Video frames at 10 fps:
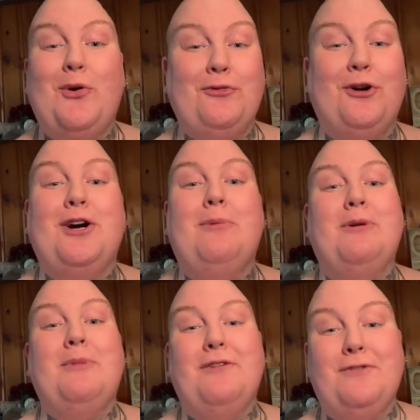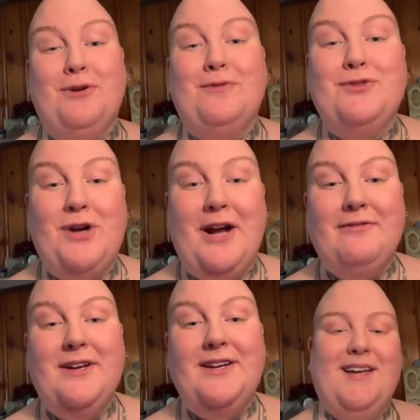overcoming my fear of
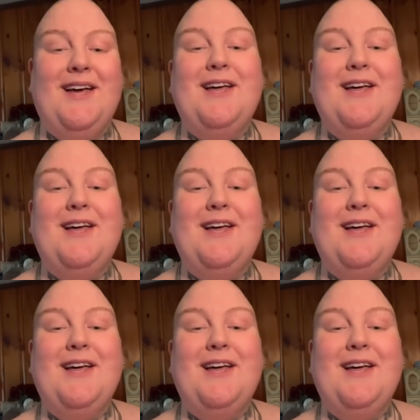driving.